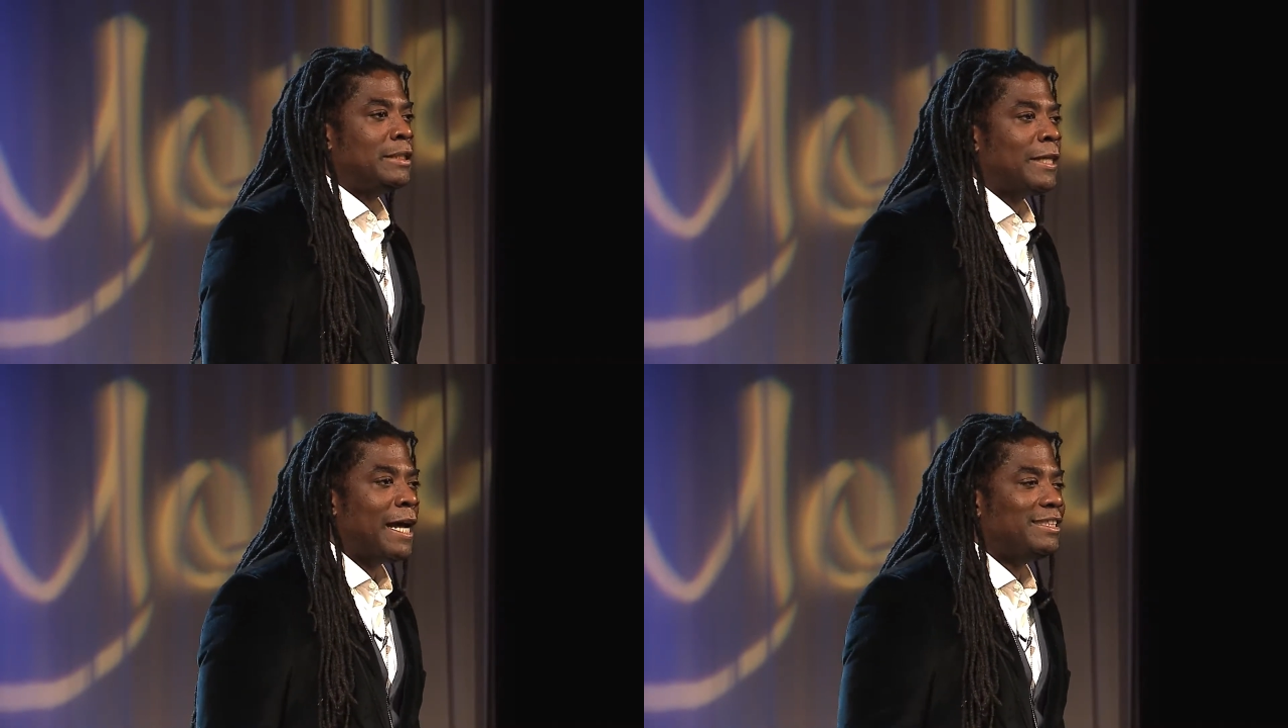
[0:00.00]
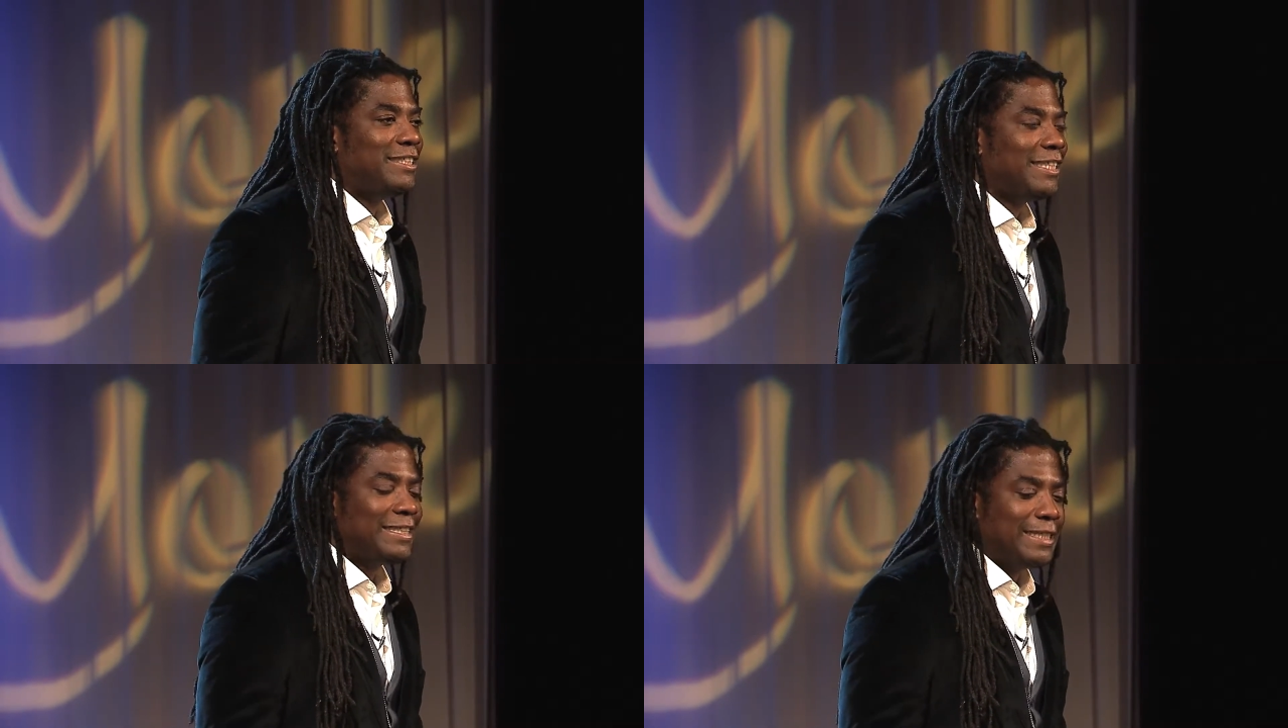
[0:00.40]
and I
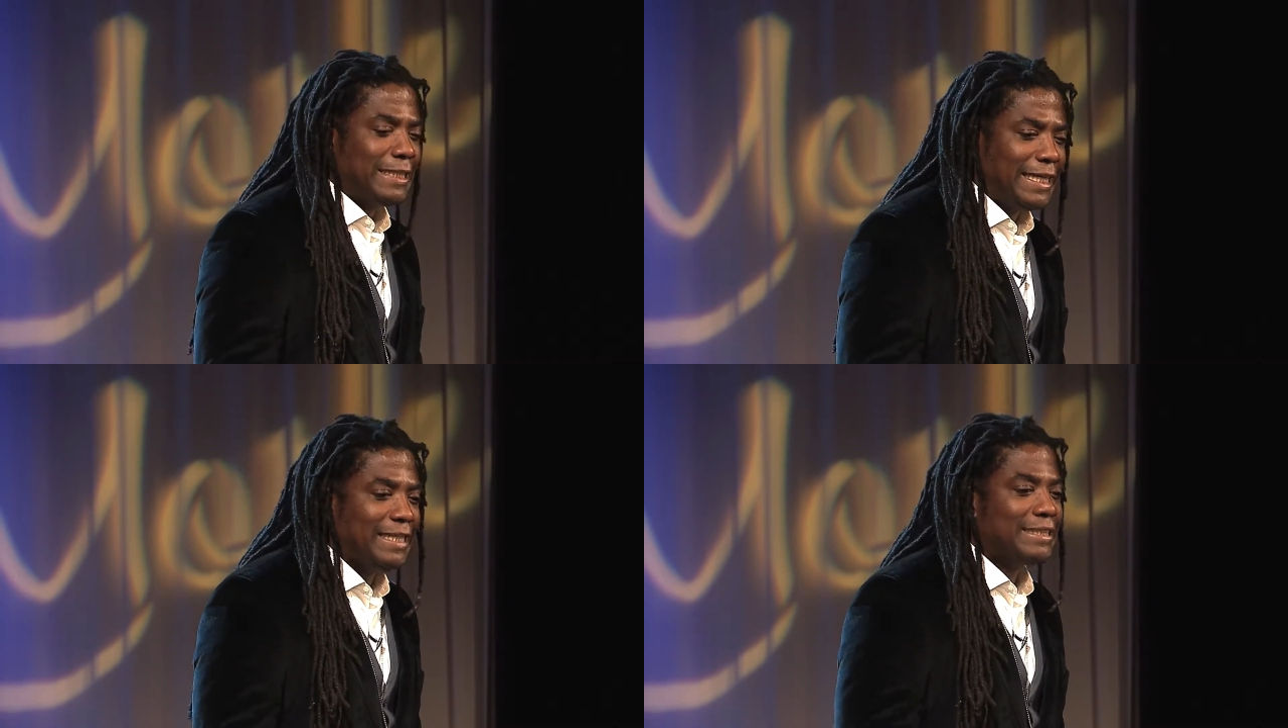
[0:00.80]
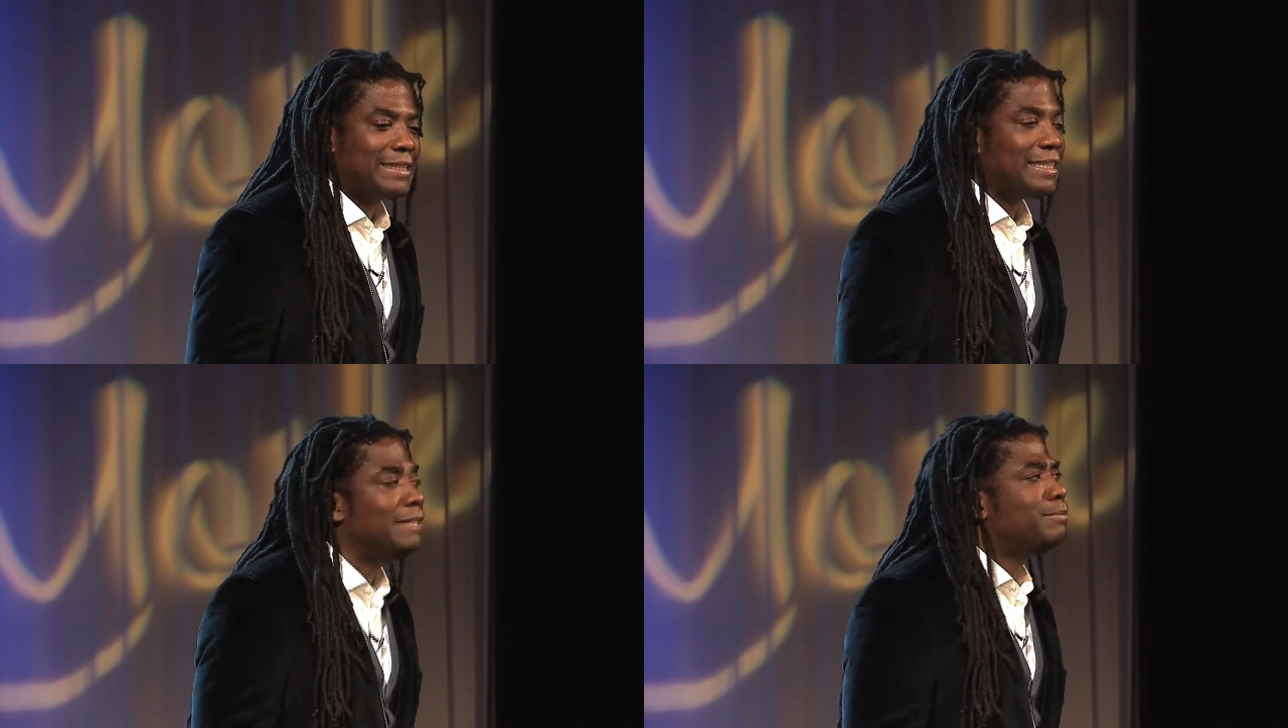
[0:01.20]
just can't
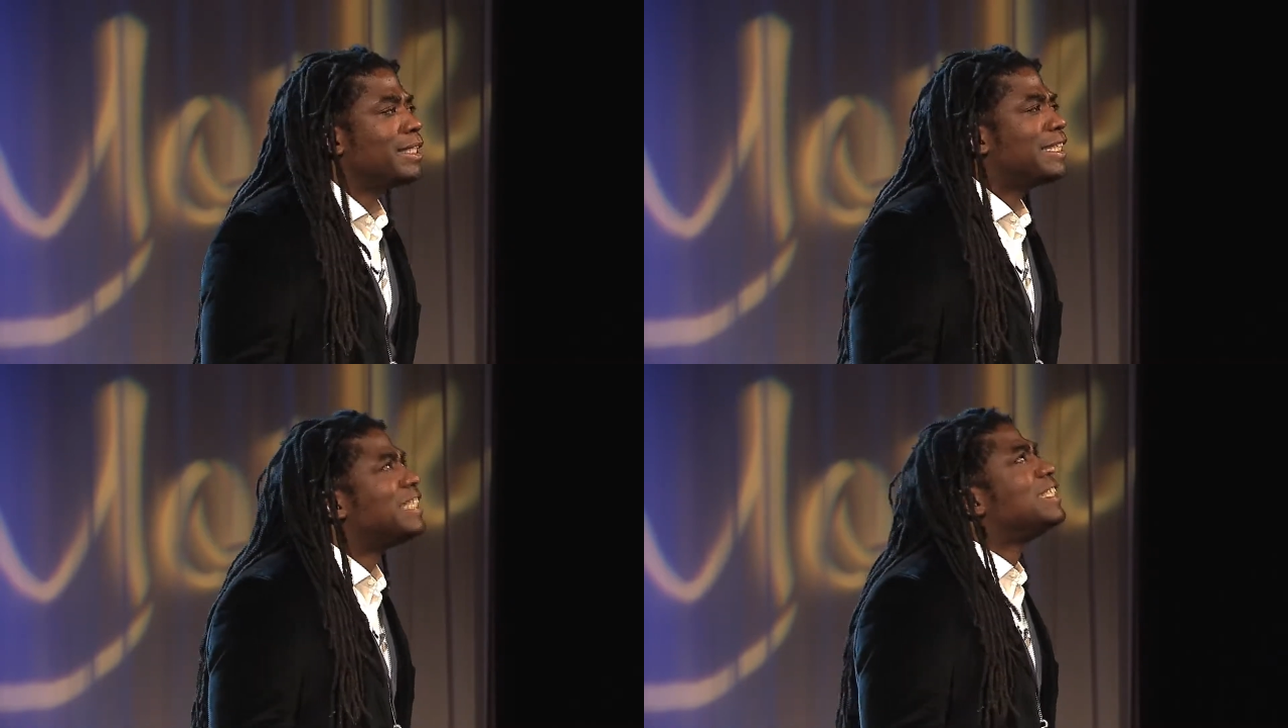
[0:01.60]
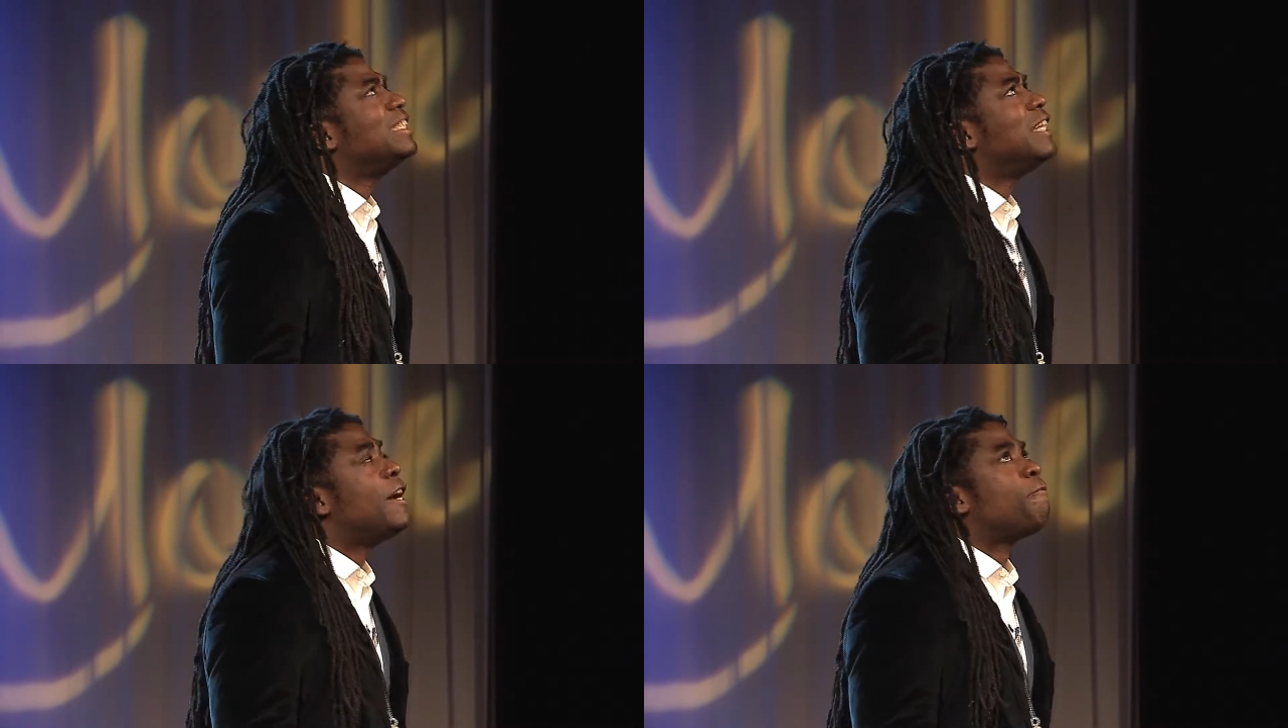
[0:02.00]
seem to get
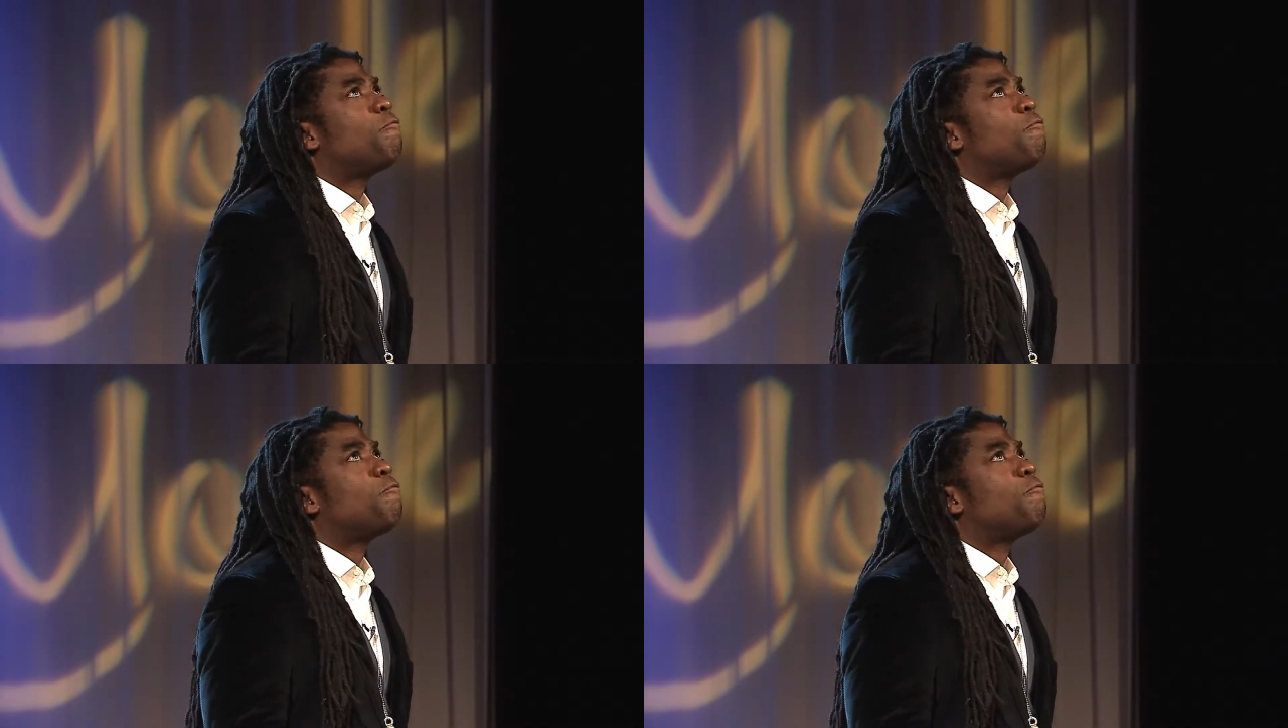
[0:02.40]
enough.